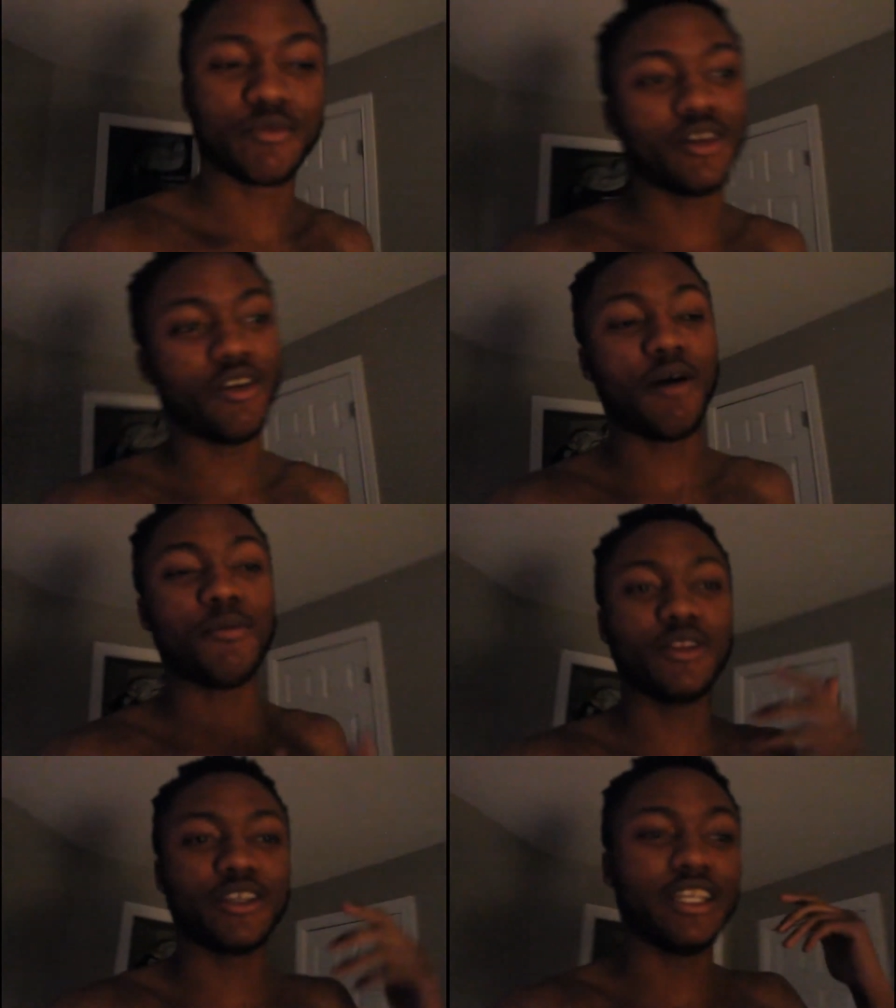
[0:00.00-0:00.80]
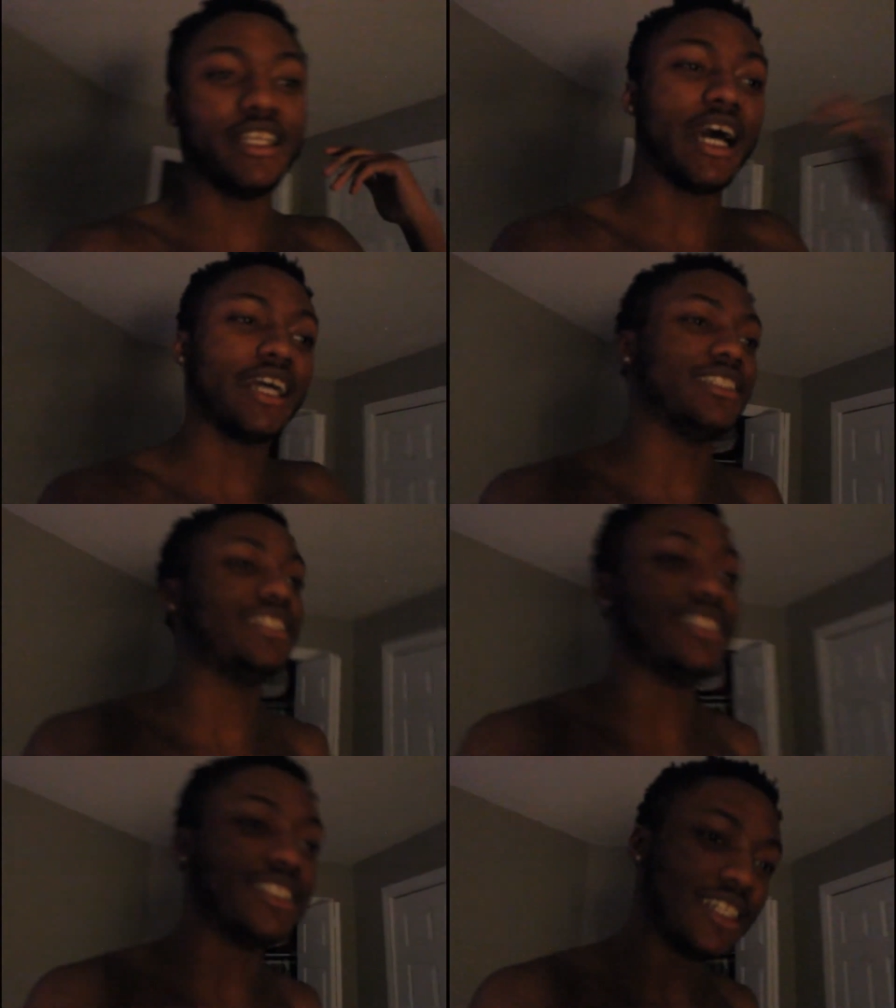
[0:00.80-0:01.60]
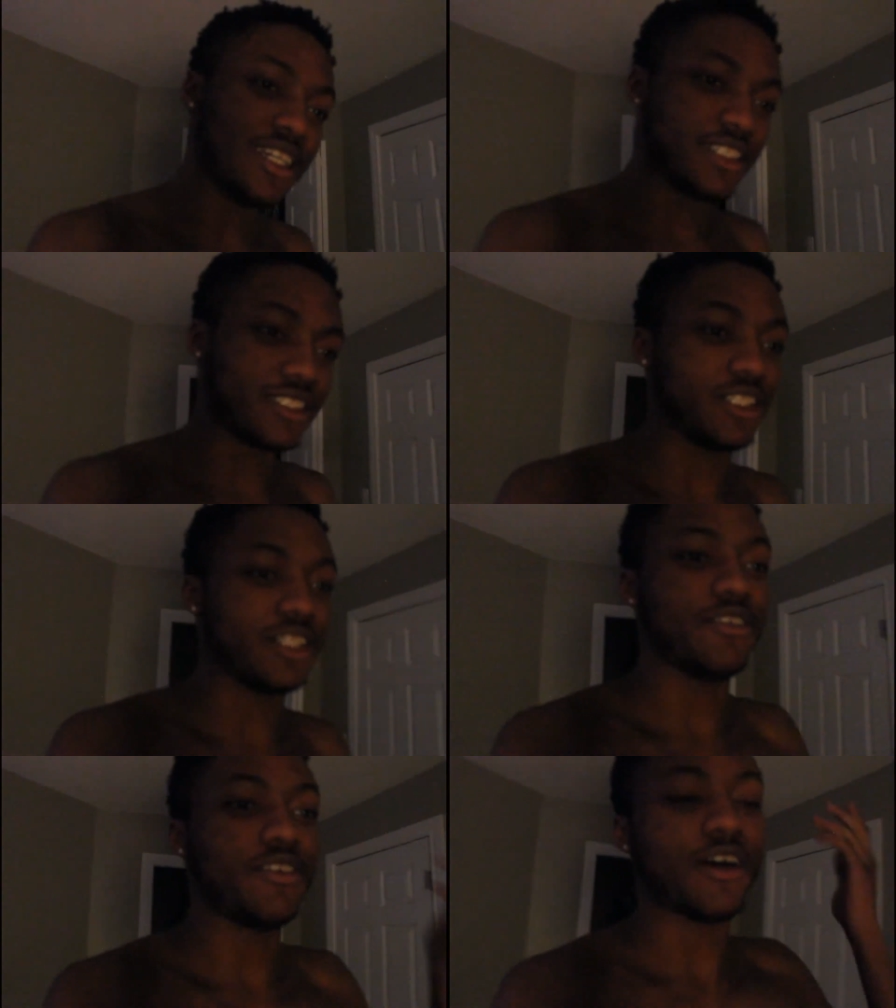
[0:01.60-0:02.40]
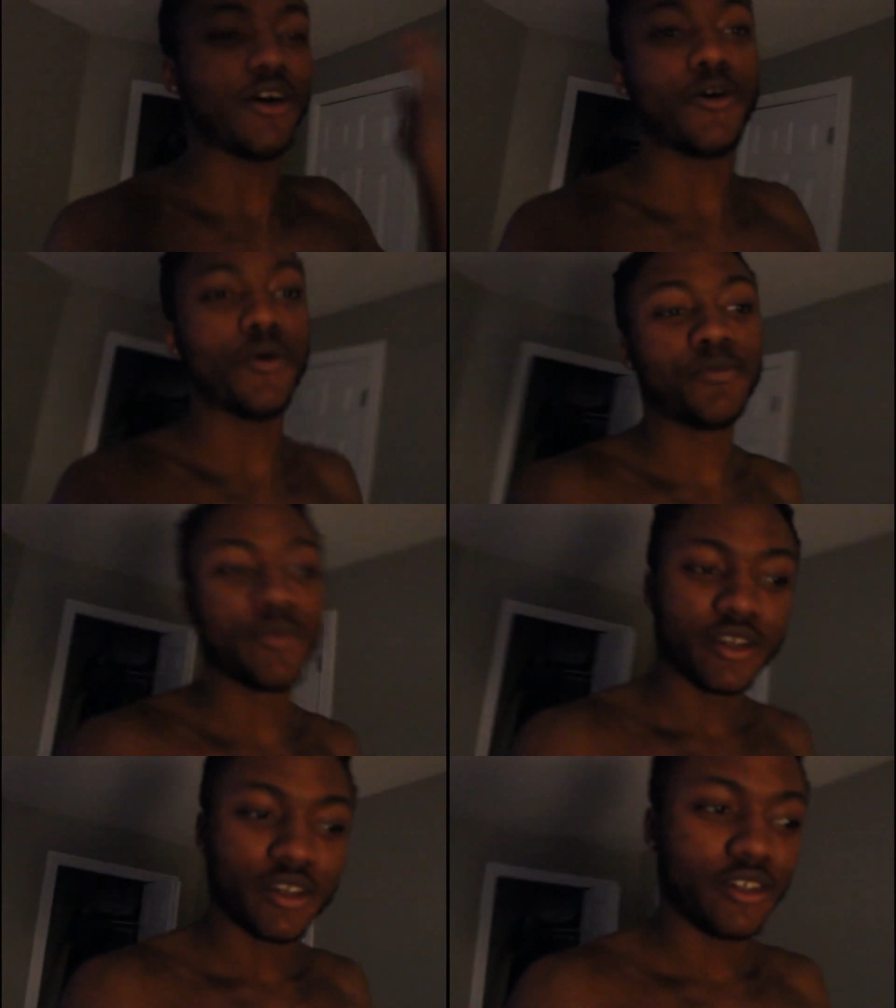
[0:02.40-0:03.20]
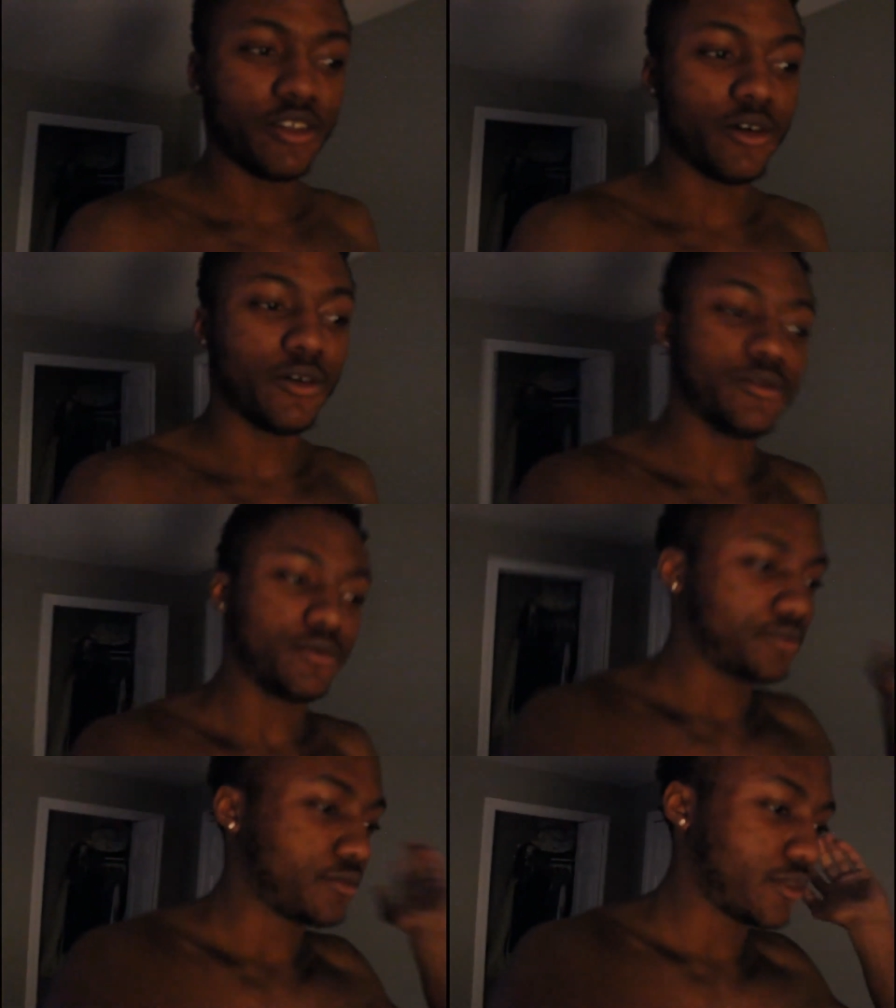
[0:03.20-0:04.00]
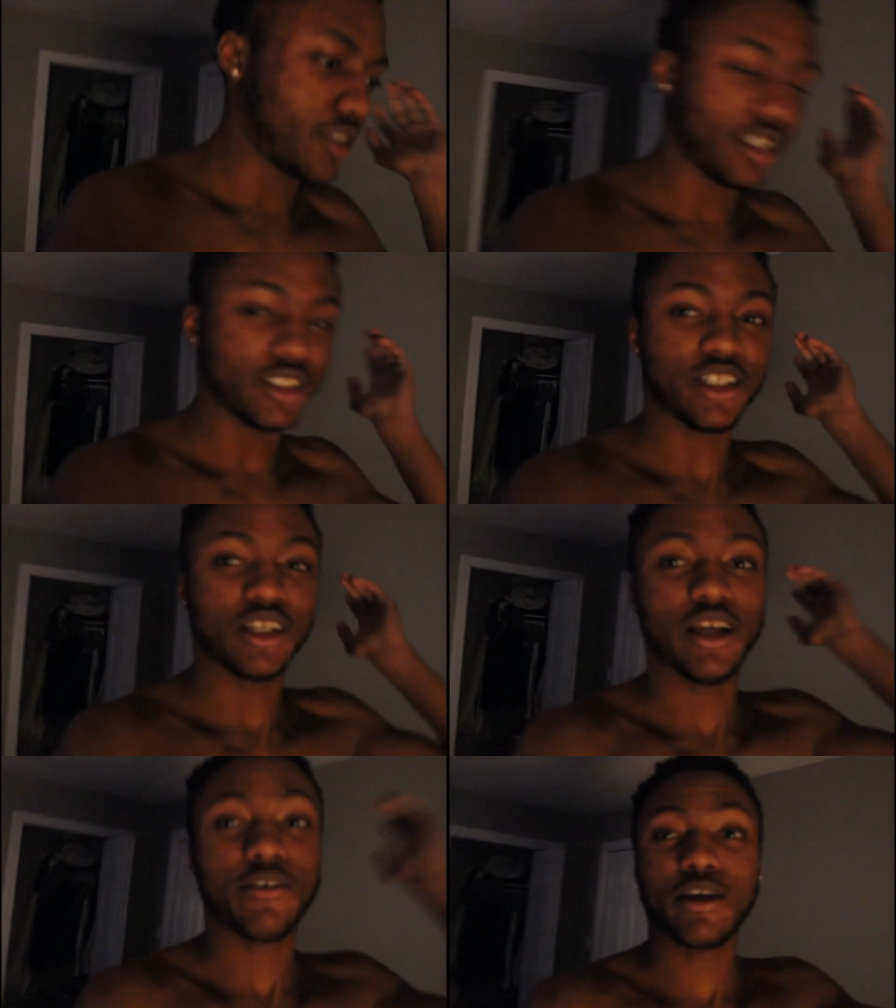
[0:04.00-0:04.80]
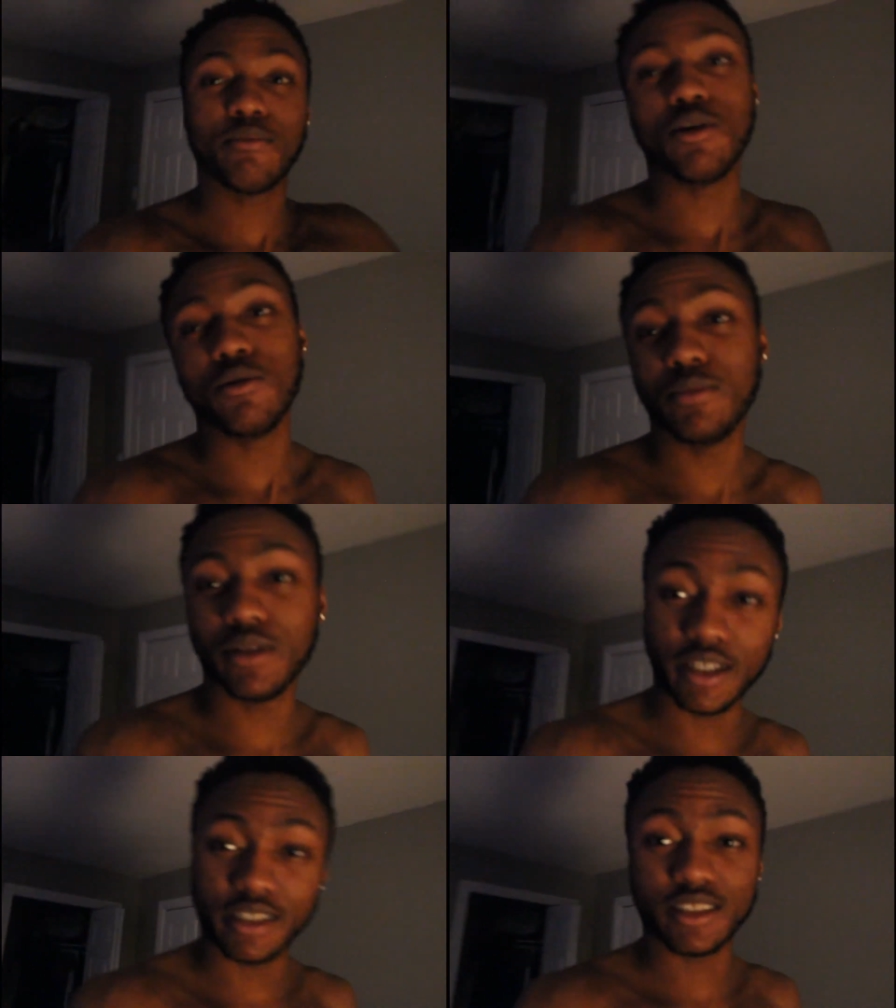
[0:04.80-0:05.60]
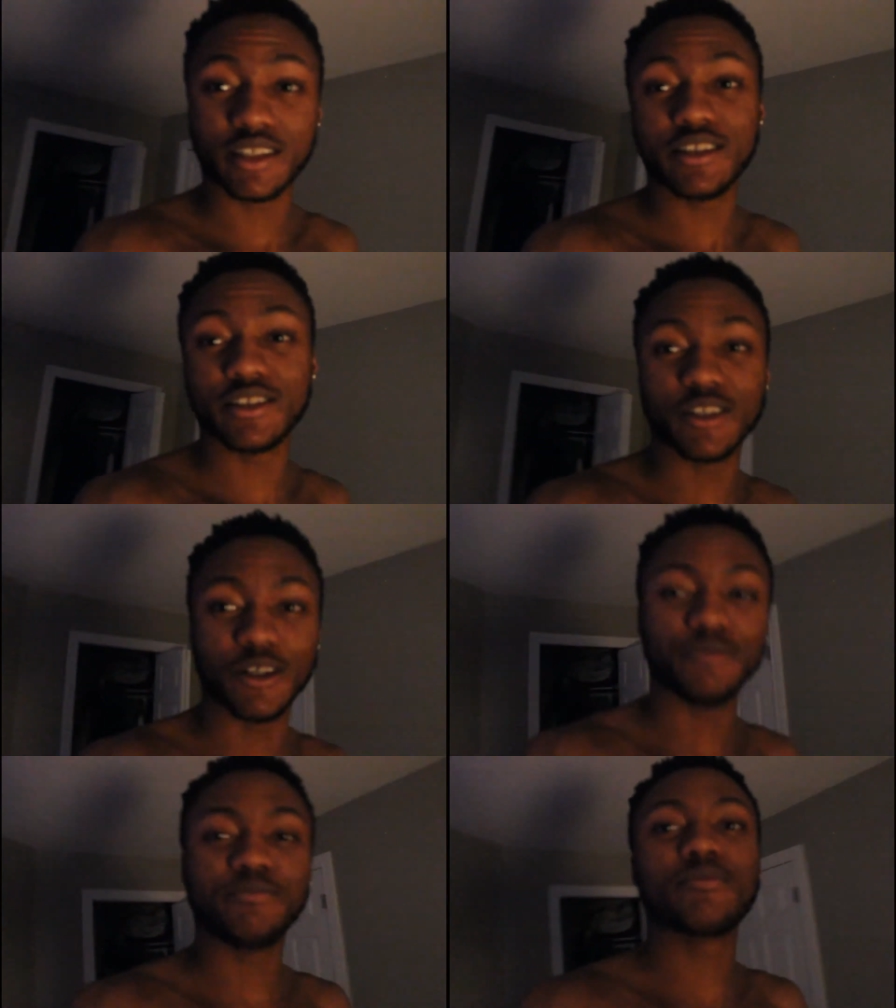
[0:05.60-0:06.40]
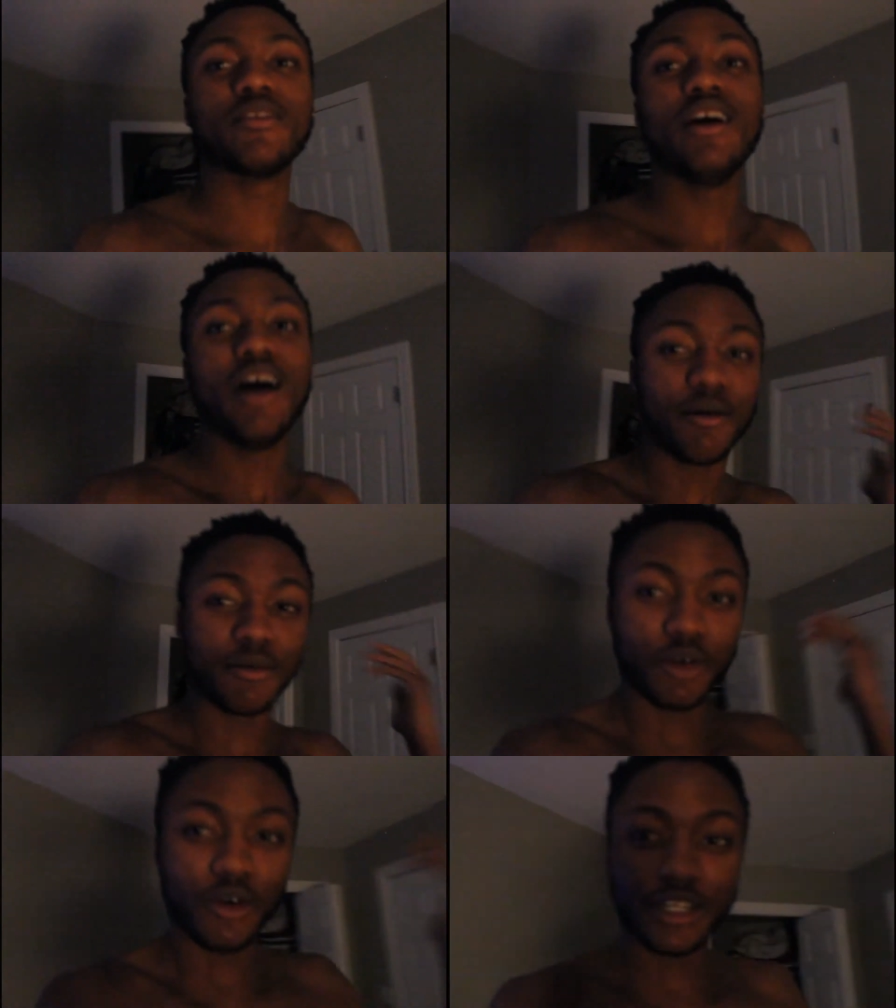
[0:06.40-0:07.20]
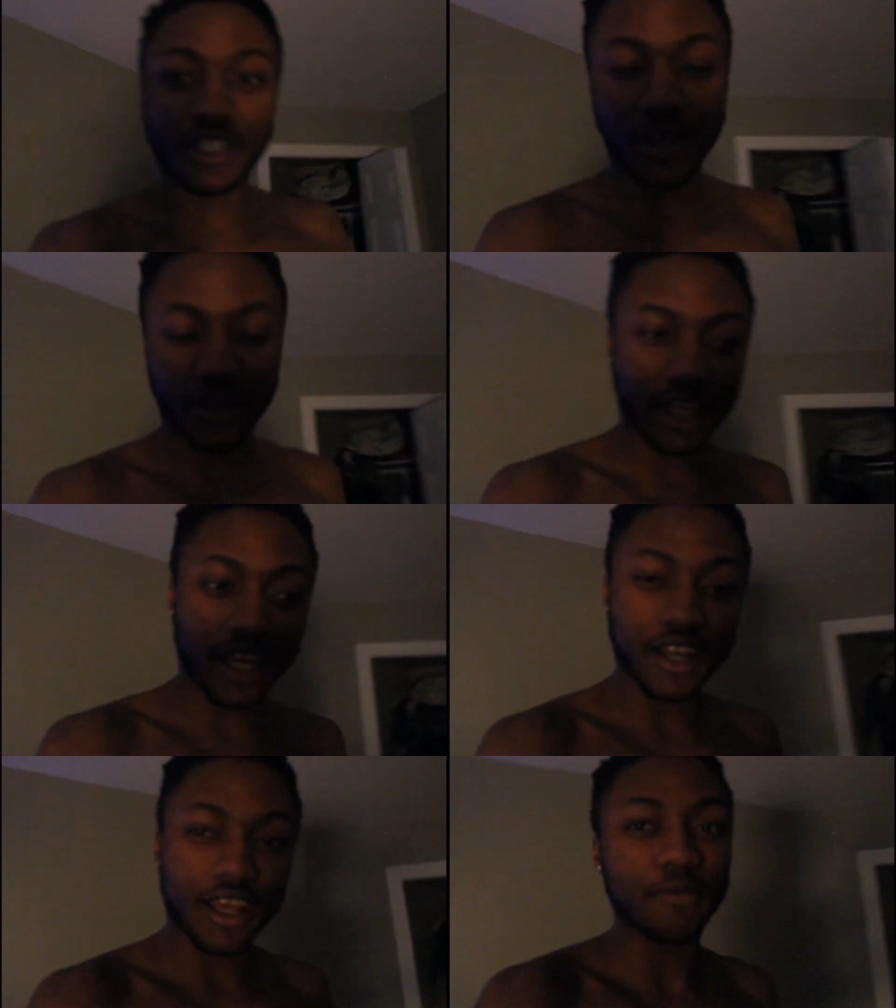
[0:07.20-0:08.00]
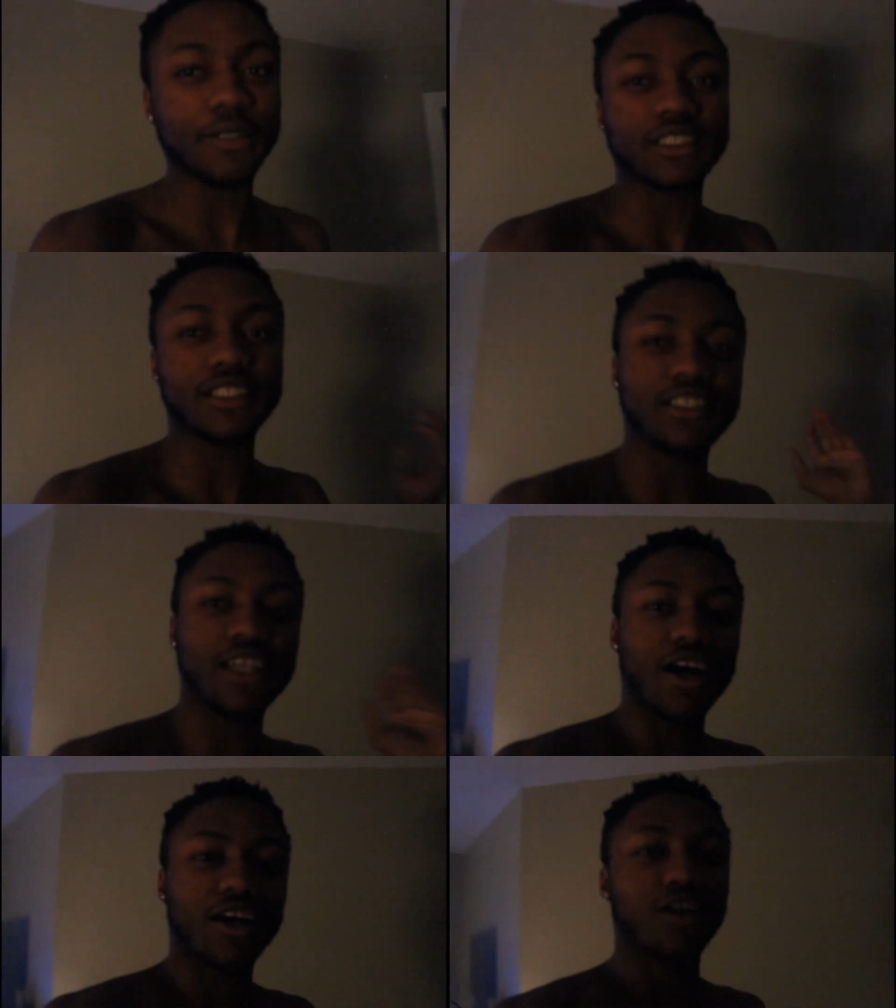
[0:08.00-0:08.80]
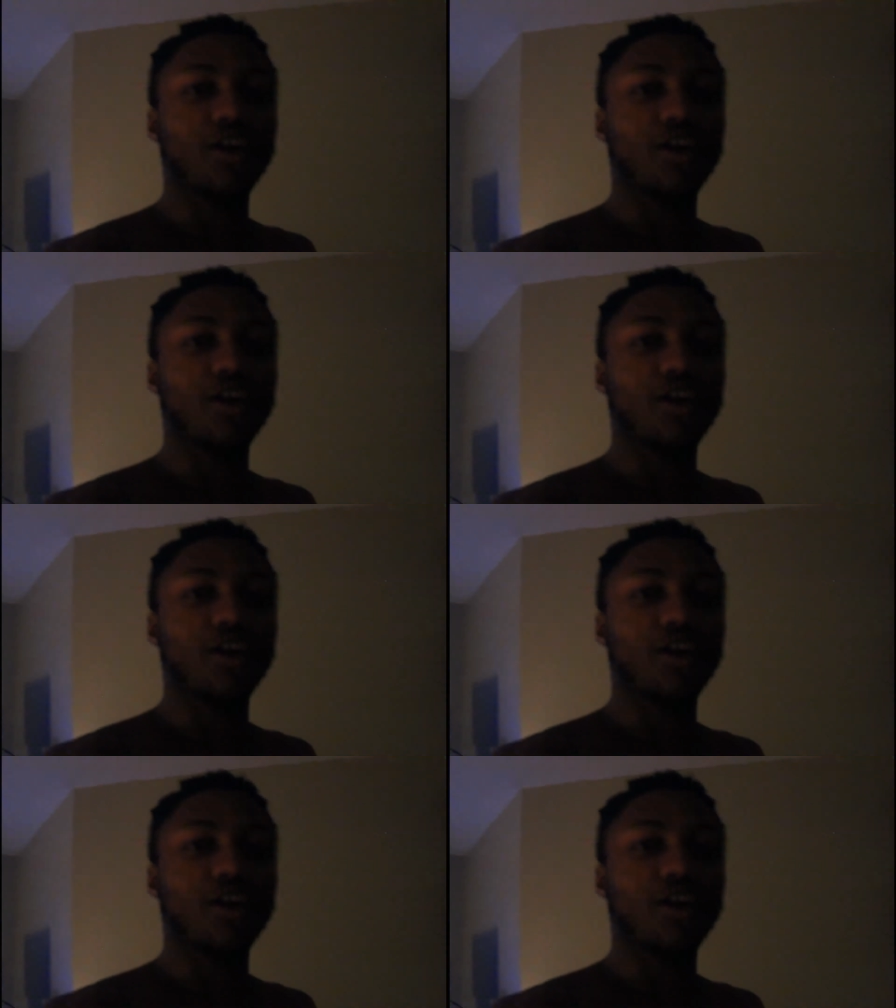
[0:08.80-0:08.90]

You know, I'm only 19, still living at home, you know, until I get my own place. So I'm gonna go ahead and tell her that and we're just gonna see how it